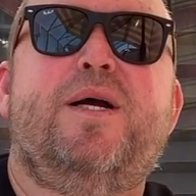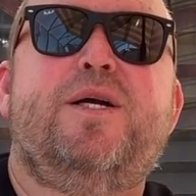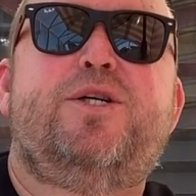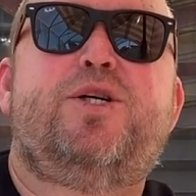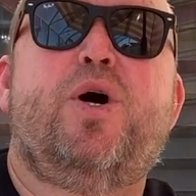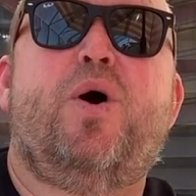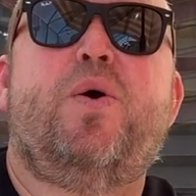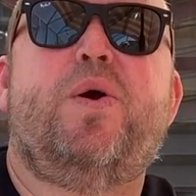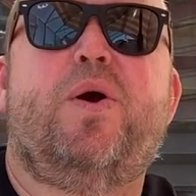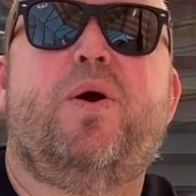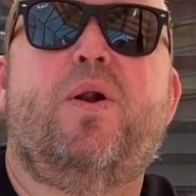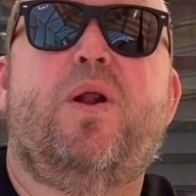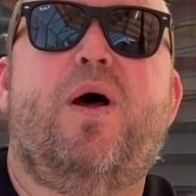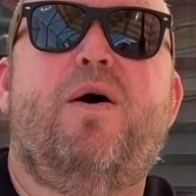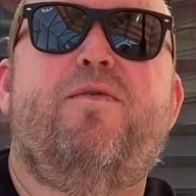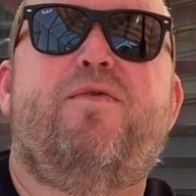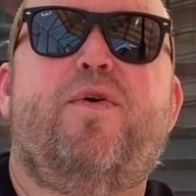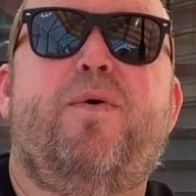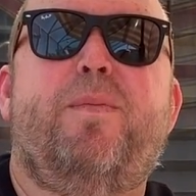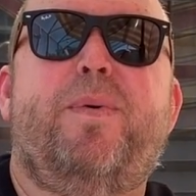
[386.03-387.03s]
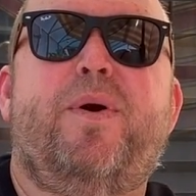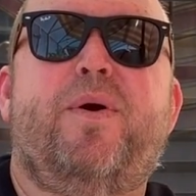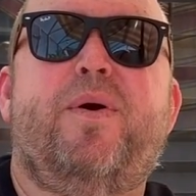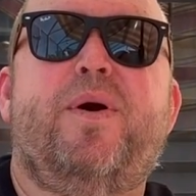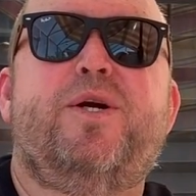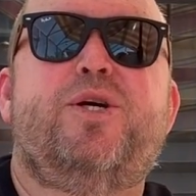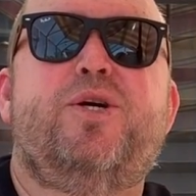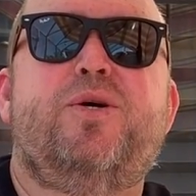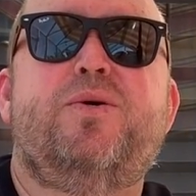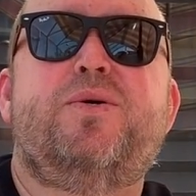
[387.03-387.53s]
show your love for Beer
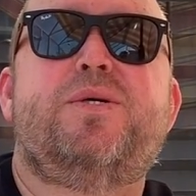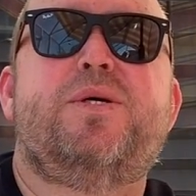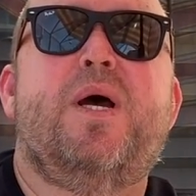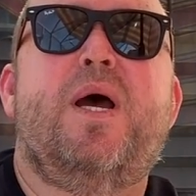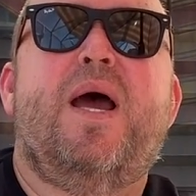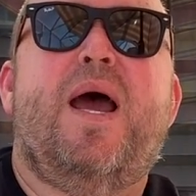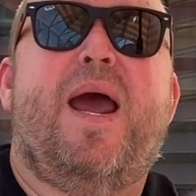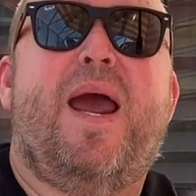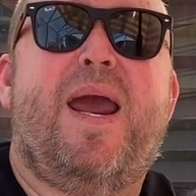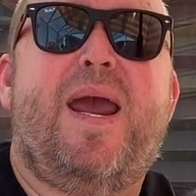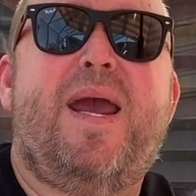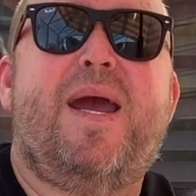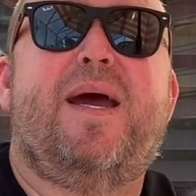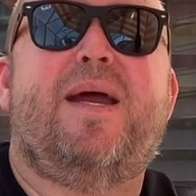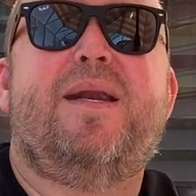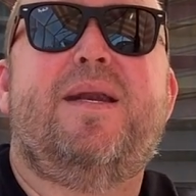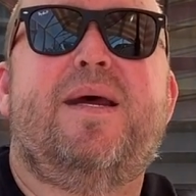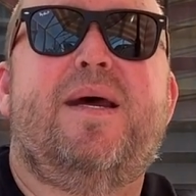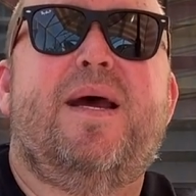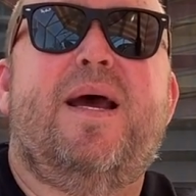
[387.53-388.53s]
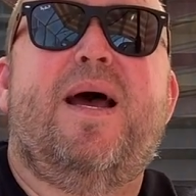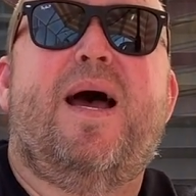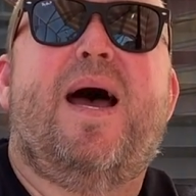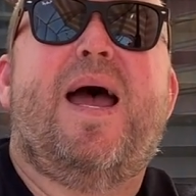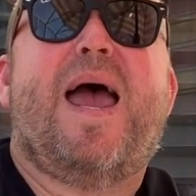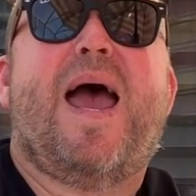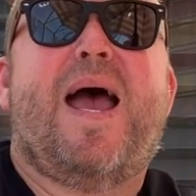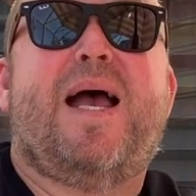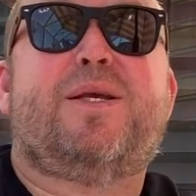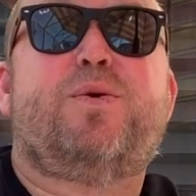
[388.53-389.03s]
Issues. And
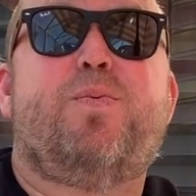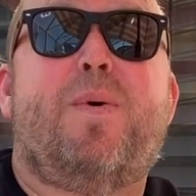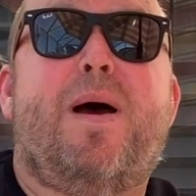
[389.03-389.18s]
as